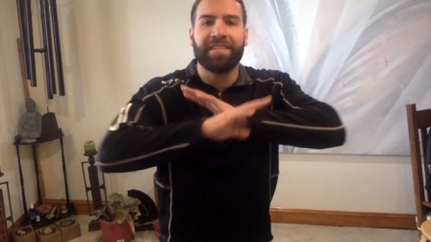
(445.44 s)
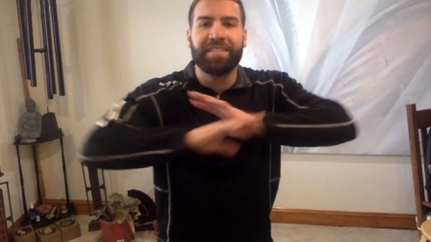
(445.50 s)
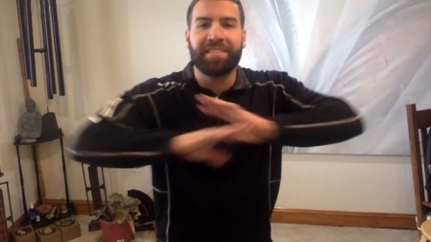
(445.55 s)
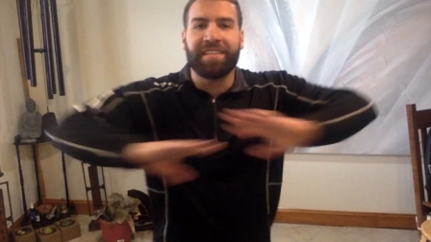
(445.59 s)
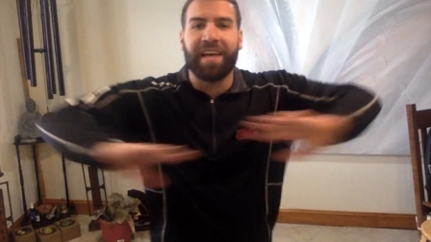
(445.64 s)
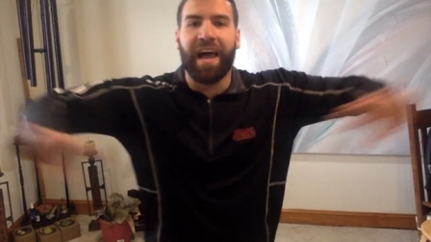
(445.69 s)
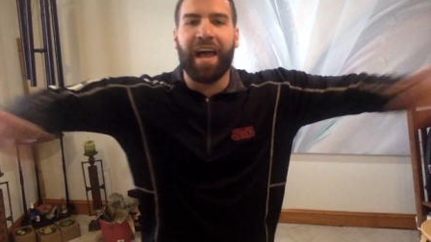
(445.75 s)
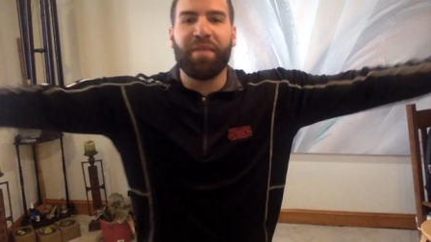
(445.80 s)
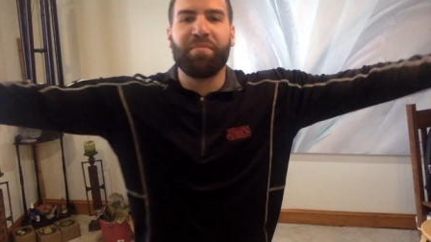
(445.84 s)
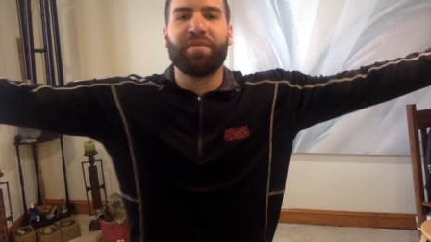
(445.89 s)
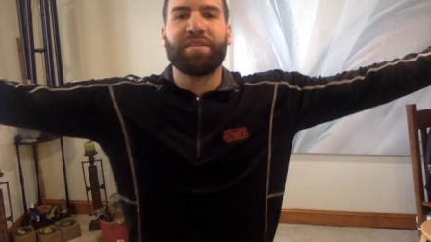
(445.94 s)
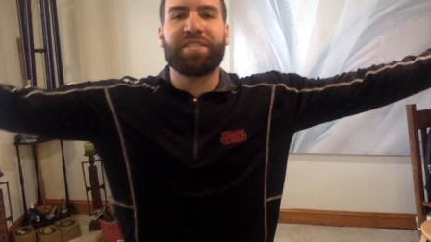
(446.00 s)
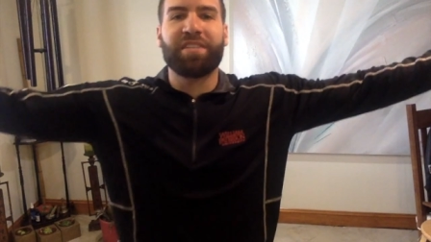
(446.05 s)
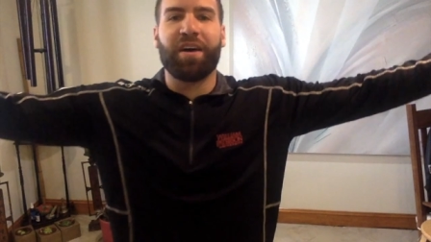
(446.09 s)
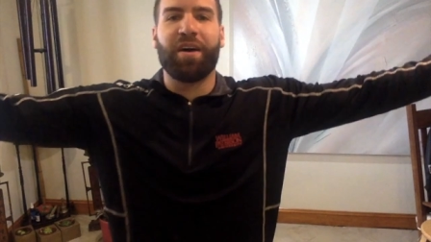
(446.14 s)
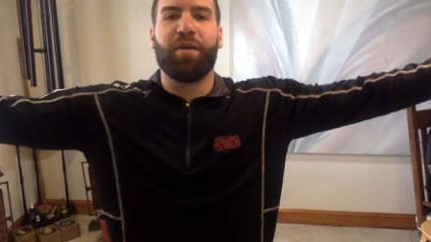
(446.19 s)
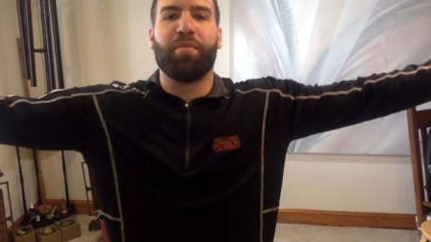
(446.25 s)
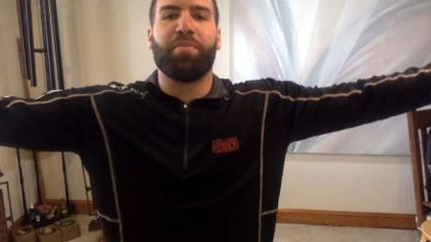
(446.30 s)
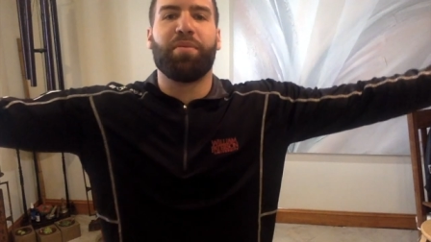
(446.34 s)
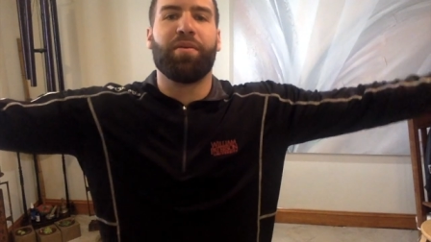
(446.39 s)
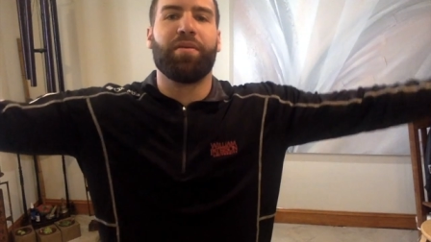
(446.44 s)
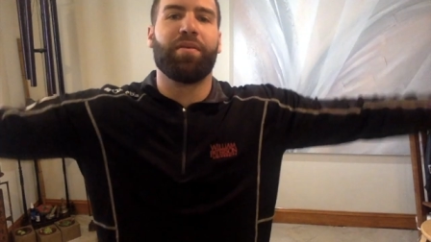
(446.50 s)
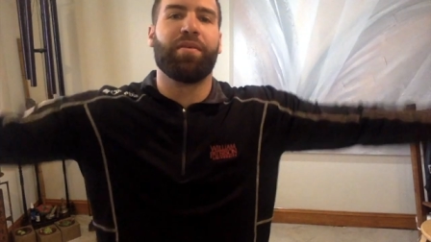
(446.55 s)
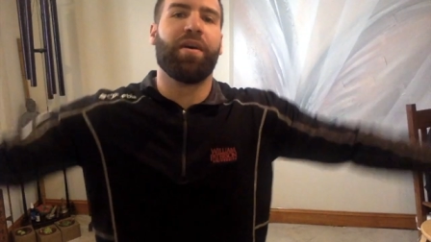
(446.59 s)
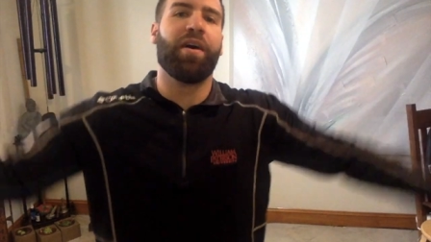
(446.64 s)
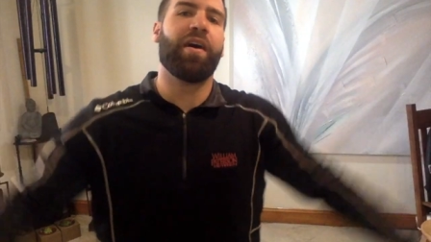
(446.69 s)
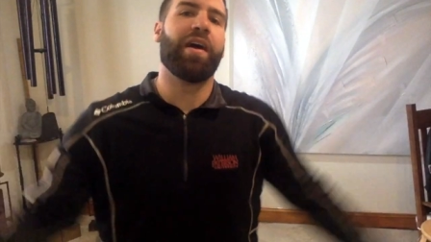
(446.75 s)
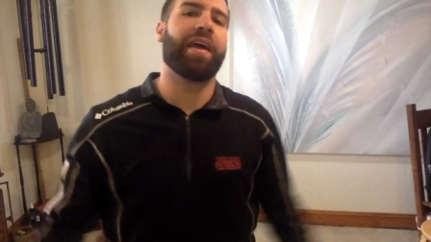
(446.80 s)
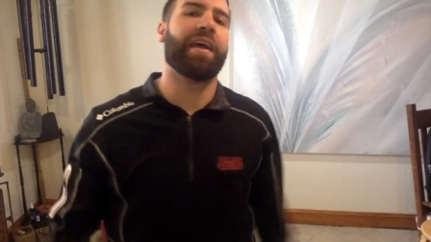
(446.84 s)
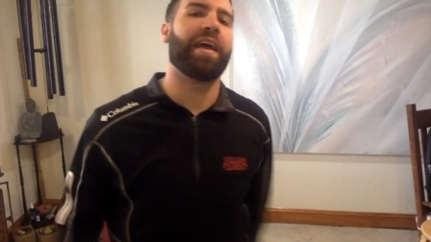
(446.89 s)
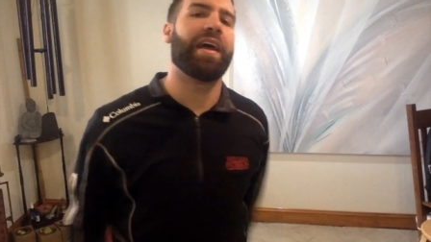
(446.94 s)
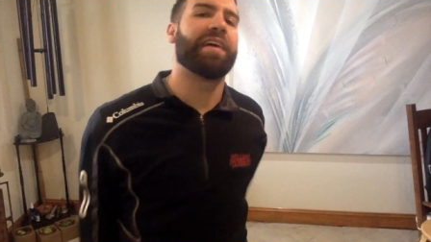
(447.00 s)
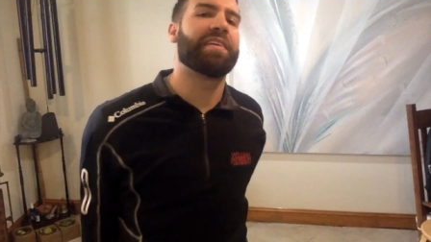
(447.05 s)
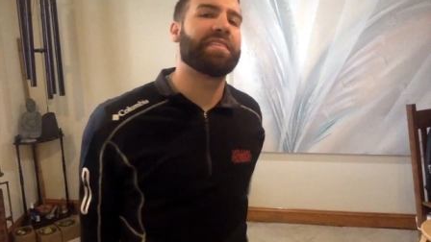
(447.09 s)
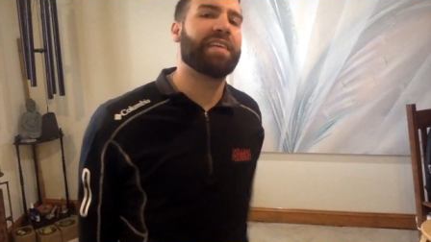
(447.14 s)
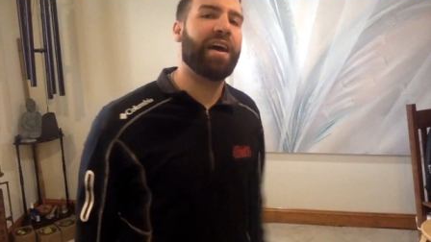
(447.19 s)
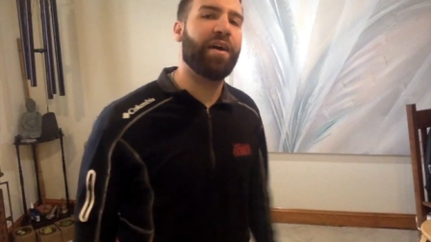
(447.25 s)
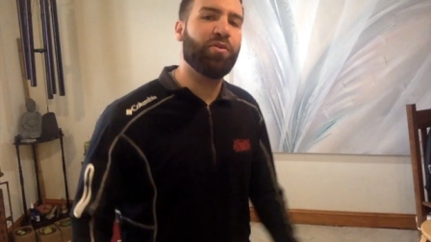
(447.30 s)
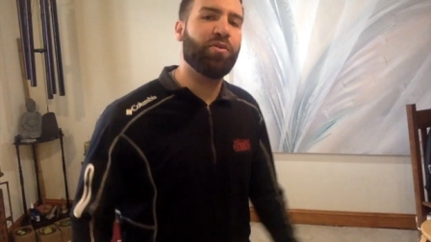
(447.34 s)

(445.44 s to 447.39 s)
Time is up. Alright guys, I